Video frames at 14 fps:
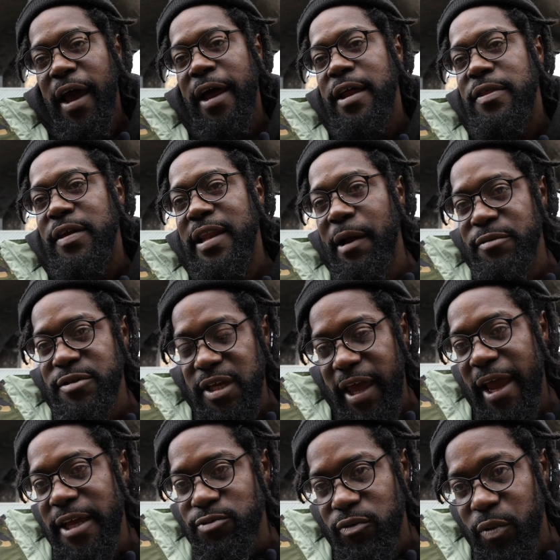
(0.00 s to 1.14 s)
And I think that was the
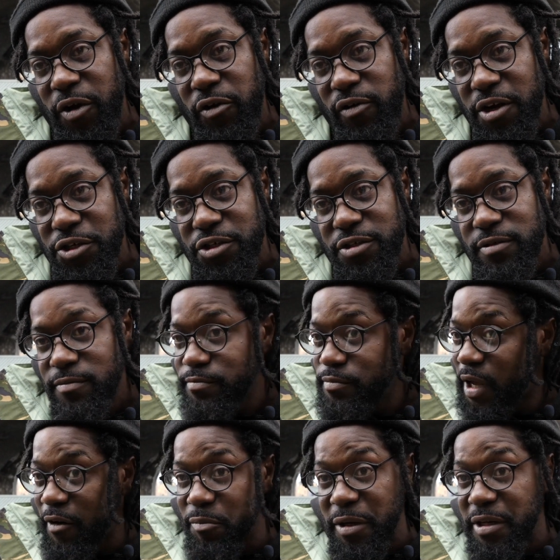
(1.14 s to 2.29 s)
case with Windrush.
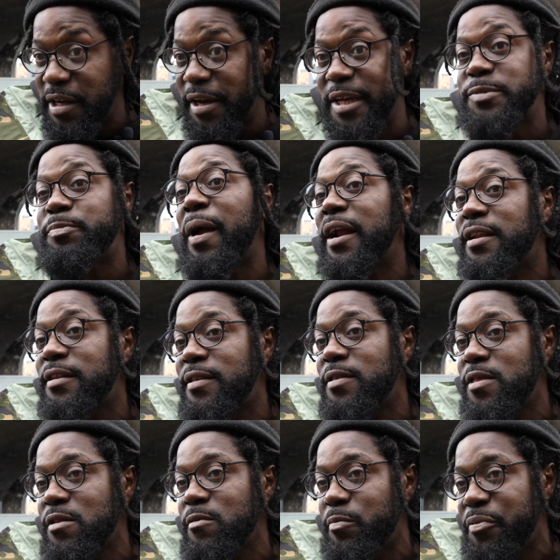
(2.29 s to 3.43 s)
Government didn't expect
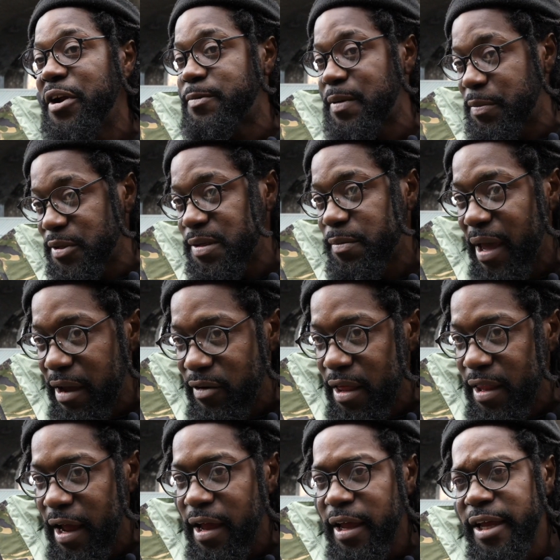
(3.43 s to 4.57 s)
the British people to behave like
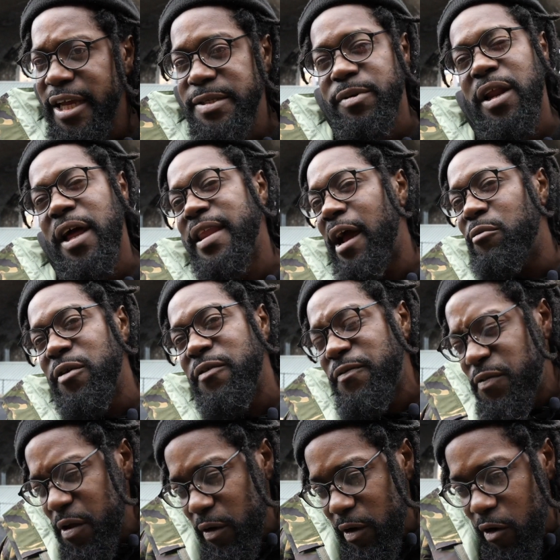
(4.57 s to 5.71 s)
that. It's been like that with
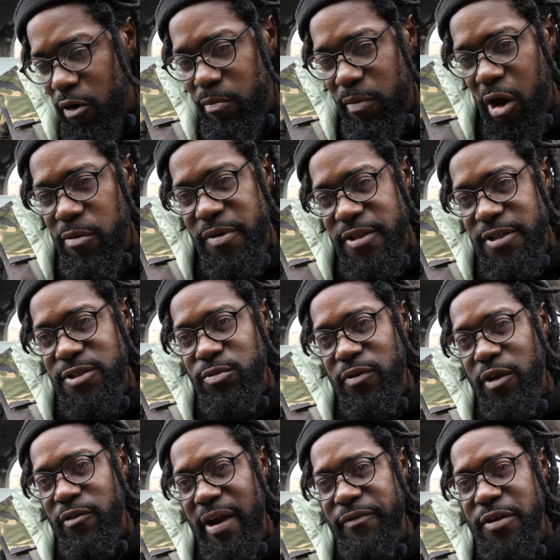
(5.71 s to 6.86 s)
few little moments
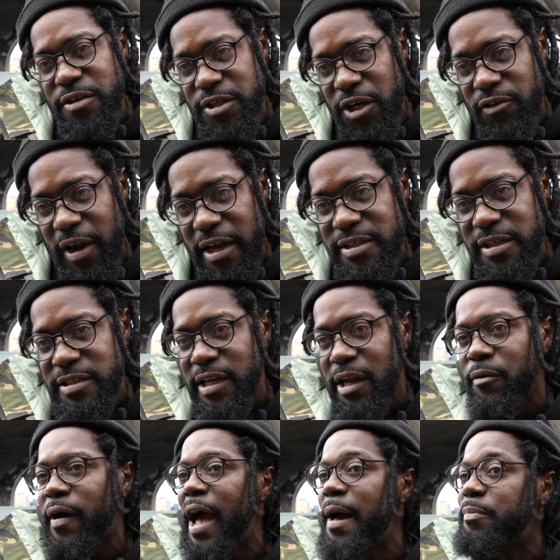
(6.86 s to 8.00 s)
in the refugee crisis, and it
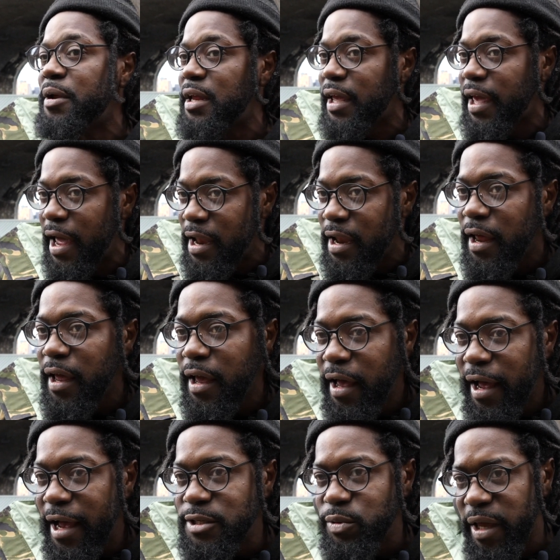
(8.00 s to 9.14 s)
will happen again
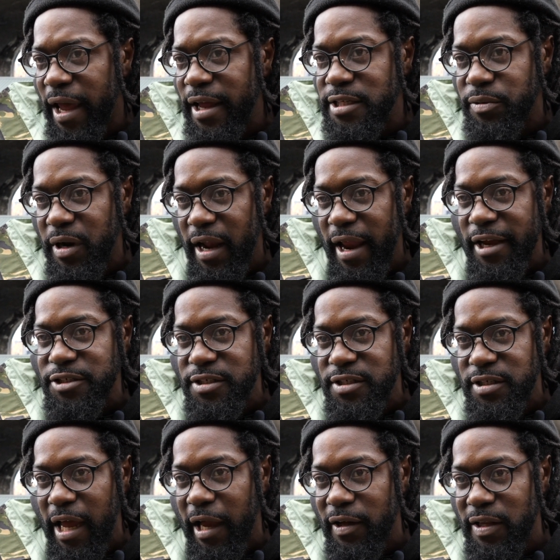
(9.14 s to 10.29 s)
as we get into an election
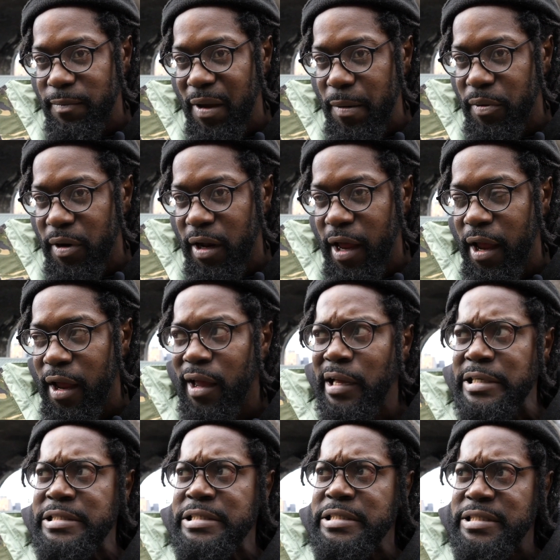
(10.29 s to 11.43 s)
cycle, that people are like,
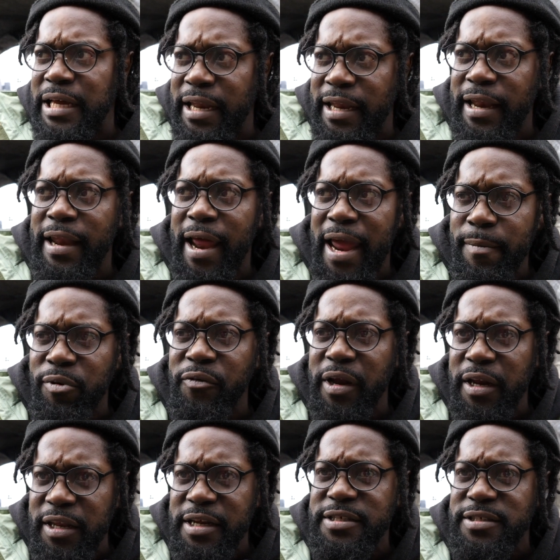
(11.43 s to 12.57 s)
they're
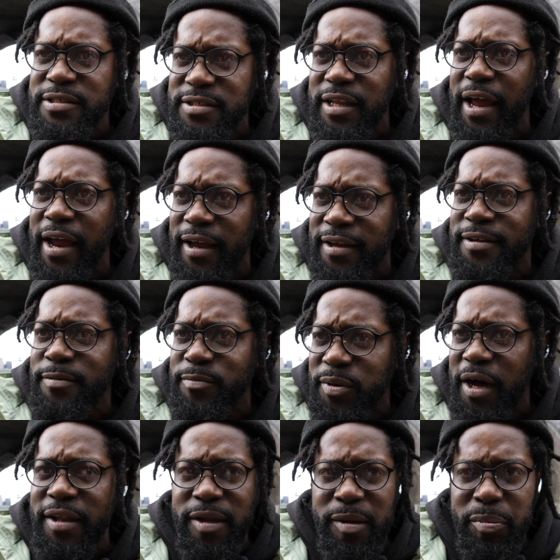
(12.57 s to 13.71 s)
labouring this,
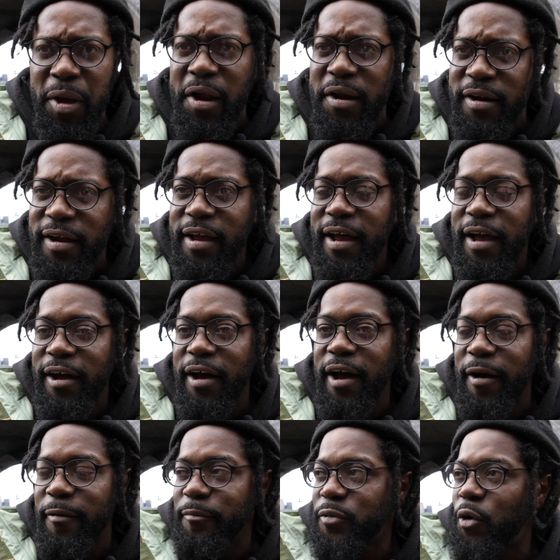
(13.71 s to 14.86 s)
pardon the pun,
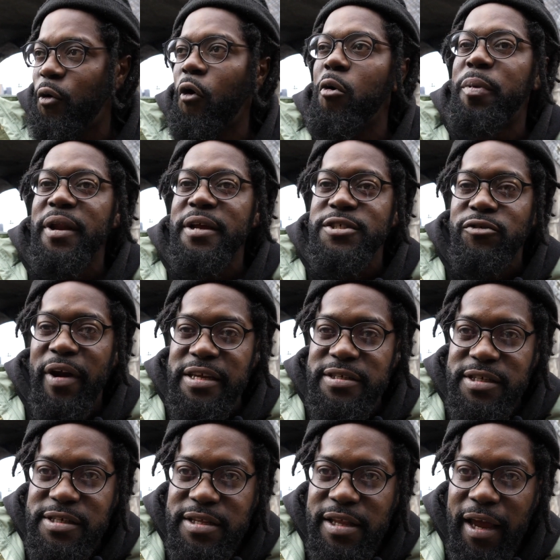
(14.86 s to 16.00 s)
Corbyn as a
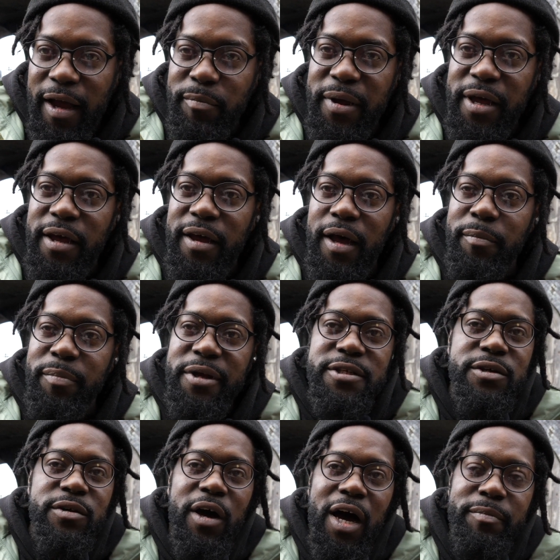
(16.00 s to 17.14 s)
racist thing a bit
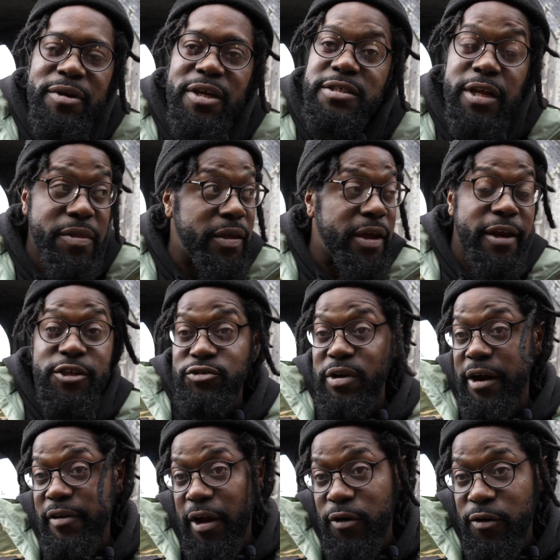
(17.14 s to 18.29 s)
too hard, because nothing in his
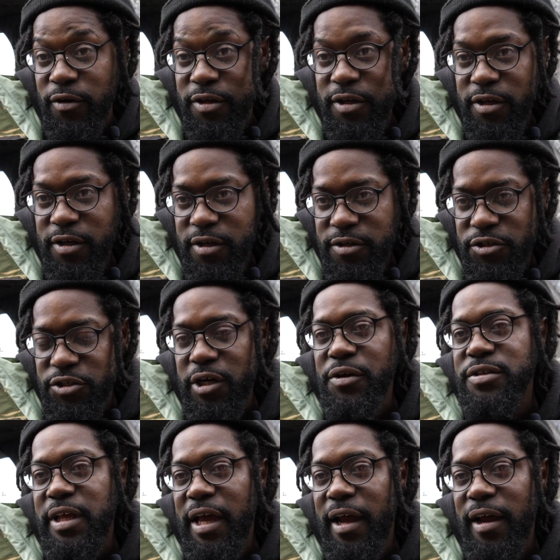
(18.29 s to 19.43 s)
track record
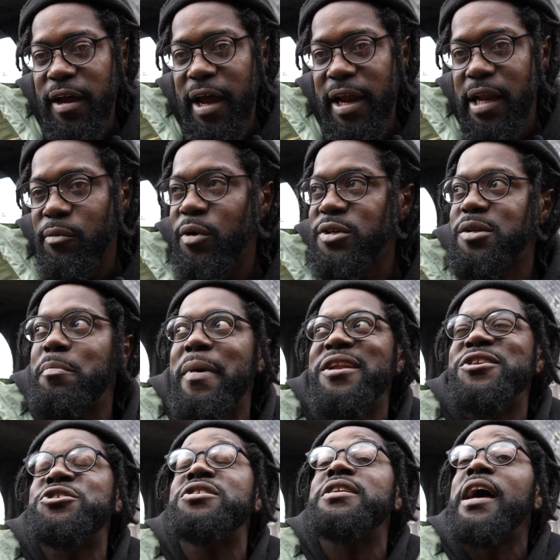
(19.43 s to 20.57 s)
shows that, and it wasn't
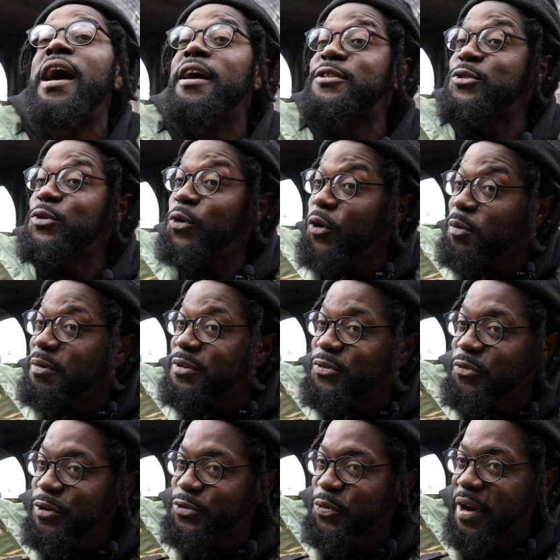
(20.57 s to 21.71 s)
mentioned at all
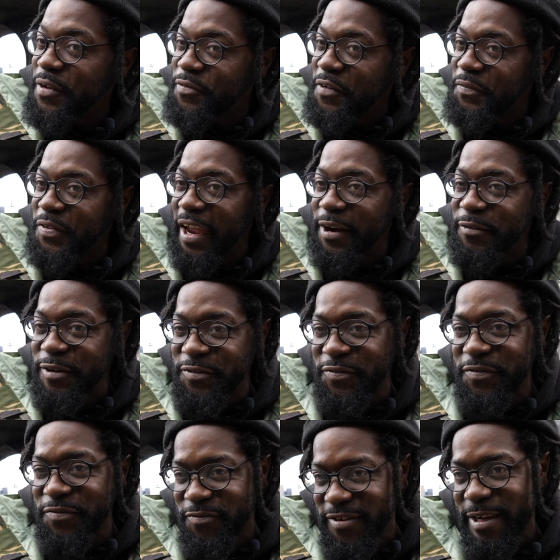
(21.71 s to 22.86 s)
before 2015, which
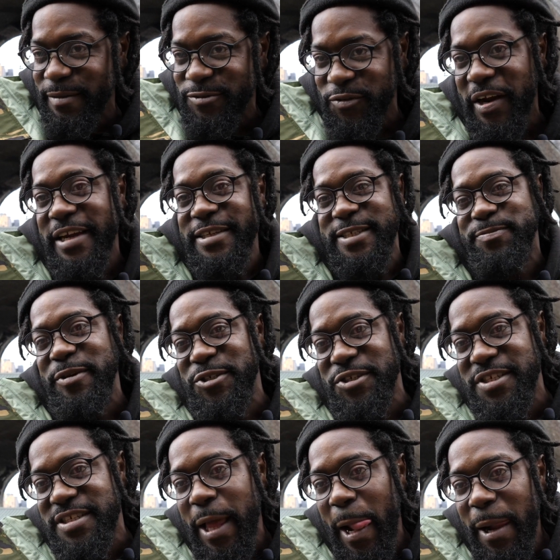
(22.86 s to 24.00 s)
seems really
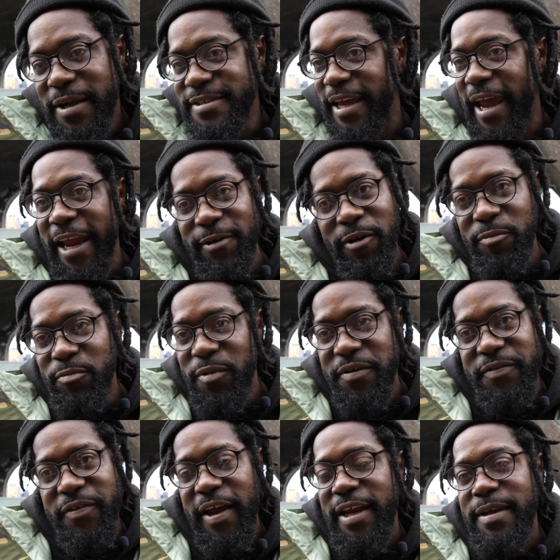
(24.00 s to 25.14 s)
suspicious to anyone
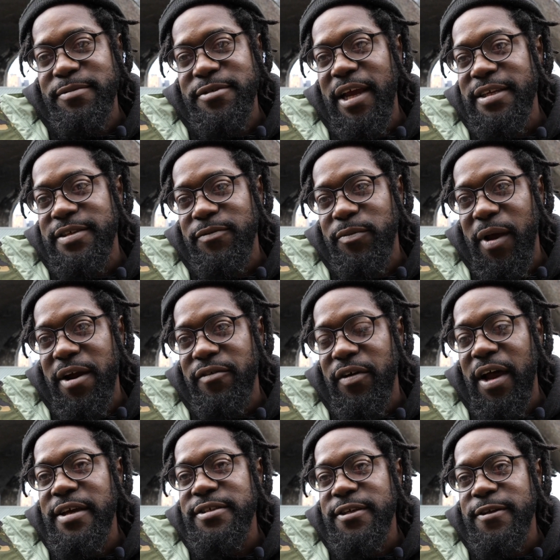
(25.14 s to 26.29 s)
with any objective pair of
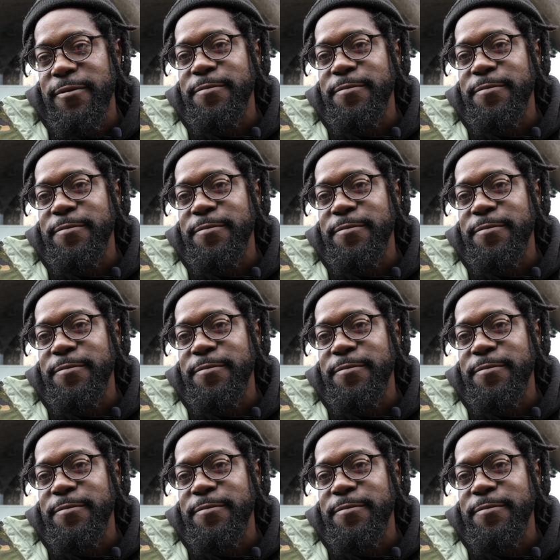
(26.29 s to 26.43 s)
eyes.